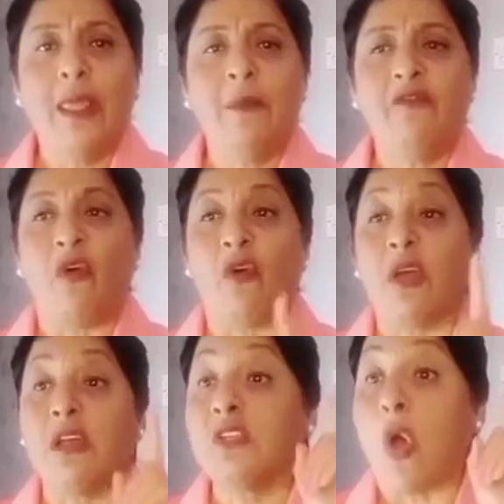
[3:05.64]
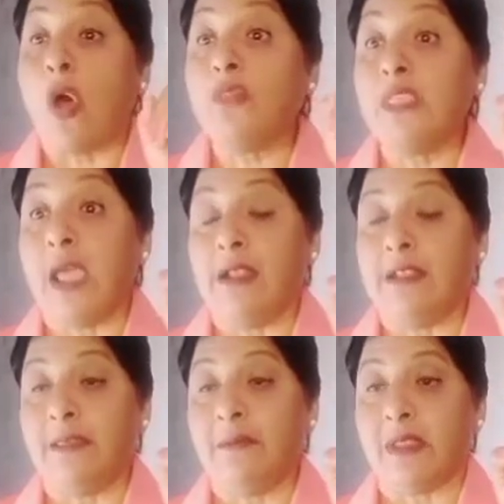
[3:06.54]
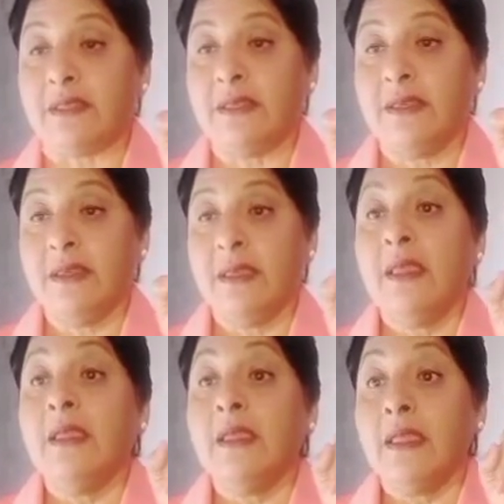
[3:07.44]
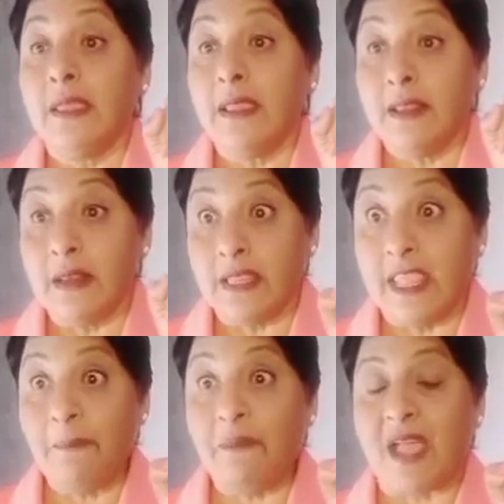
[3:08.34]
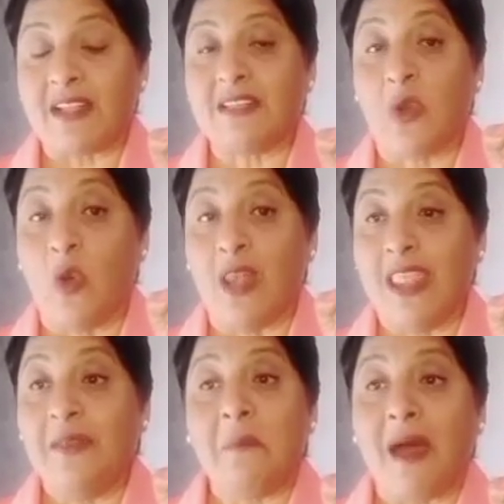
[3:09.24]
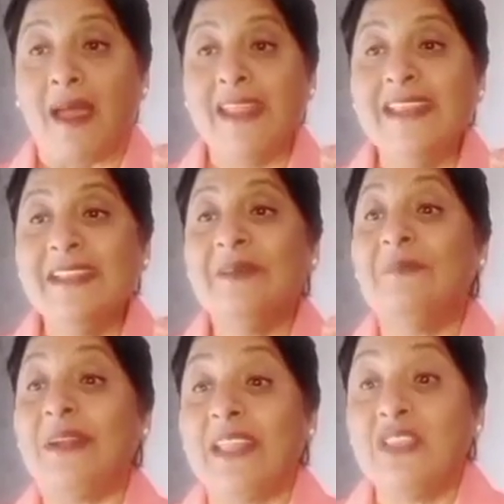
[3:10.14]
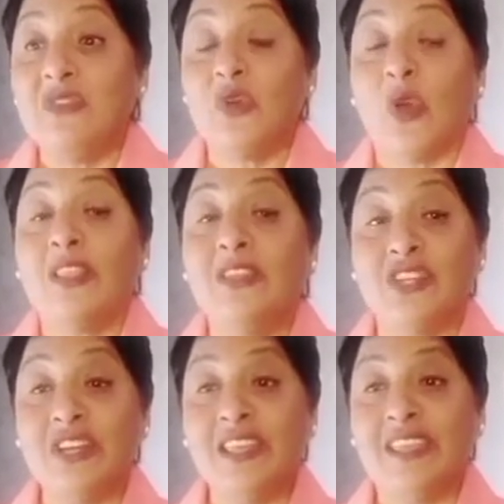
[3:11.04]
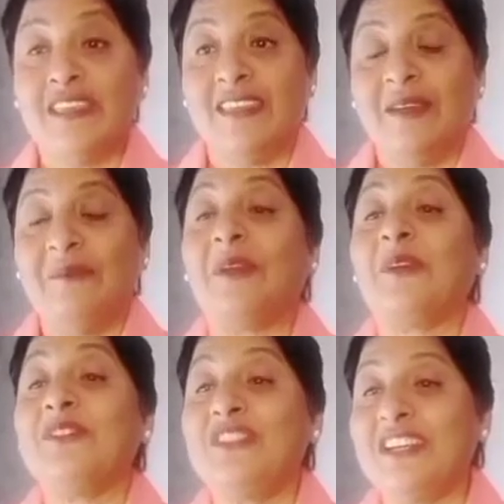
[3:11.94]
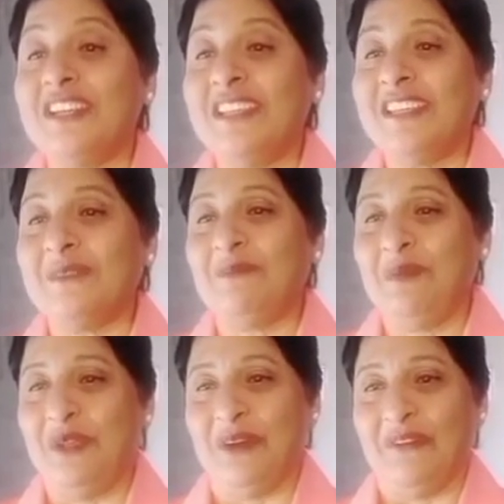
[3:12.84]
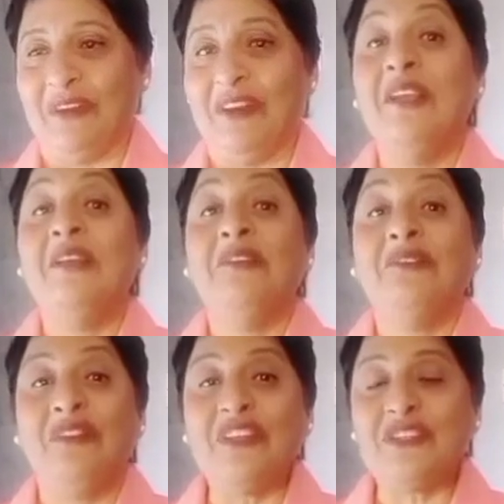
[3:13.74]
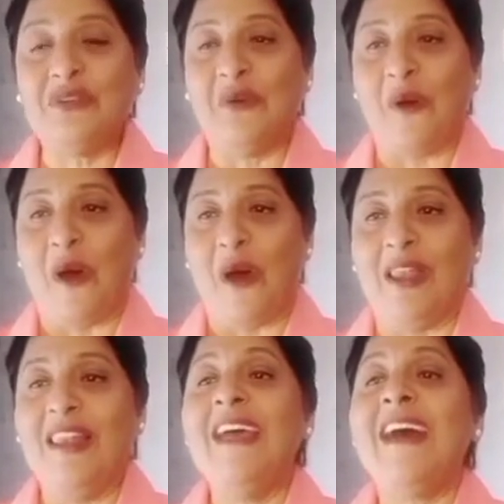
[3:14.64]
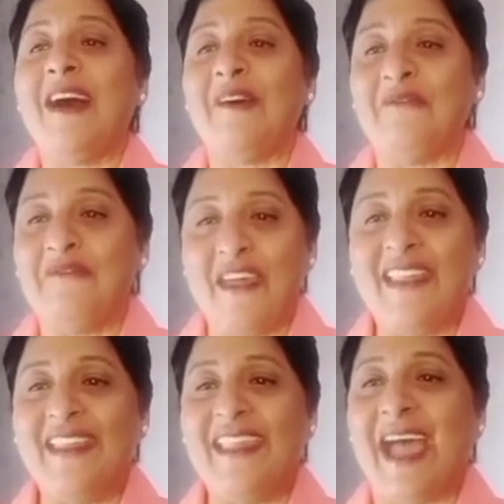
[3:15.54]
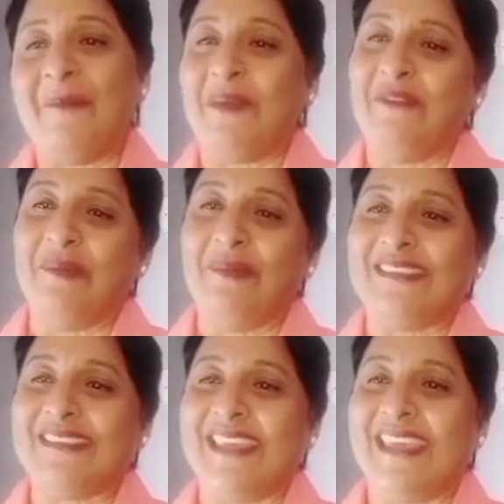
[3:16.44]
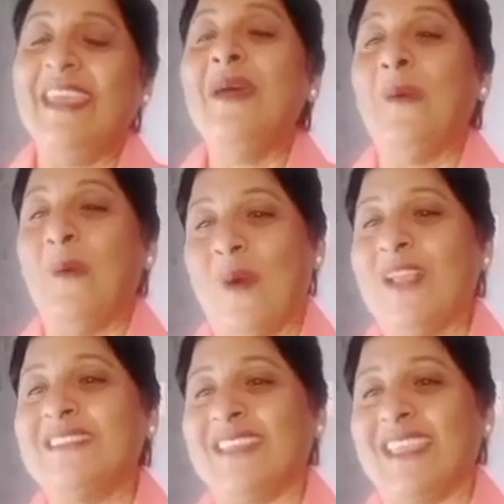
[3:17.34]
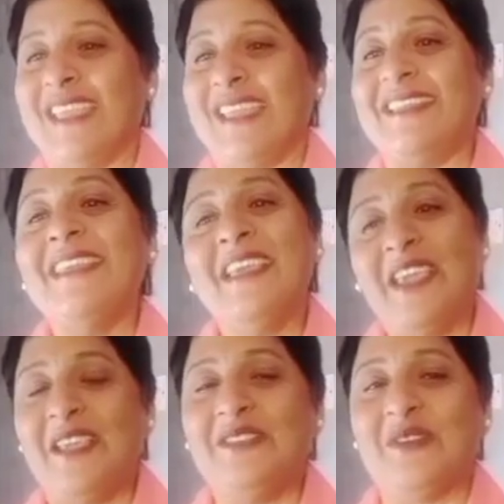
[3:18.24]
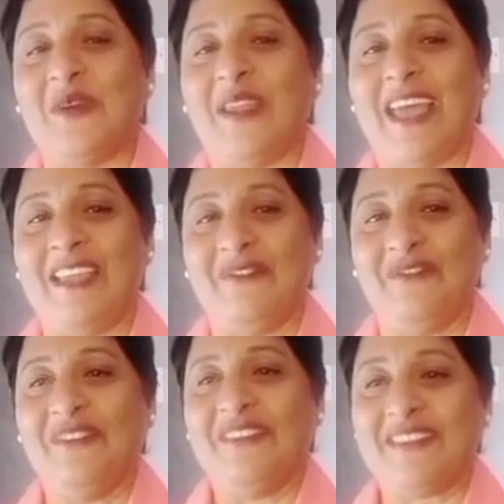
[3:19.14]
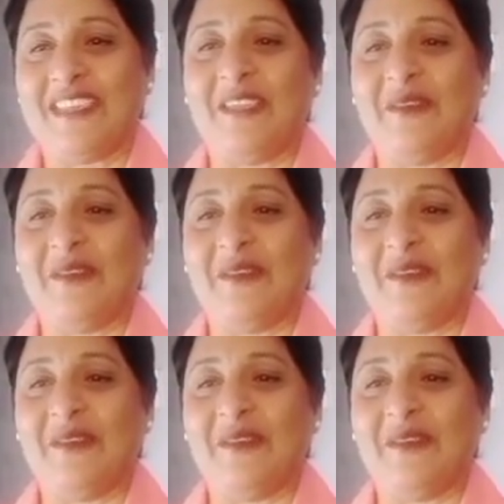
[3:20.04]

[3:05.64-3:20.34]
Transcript: be focused on the ultimate. Keep that goal in mind, but enjoy the journey, because journey is beautiful. Wish you all a very happy Women's Day. Once again, enjoy life. Thank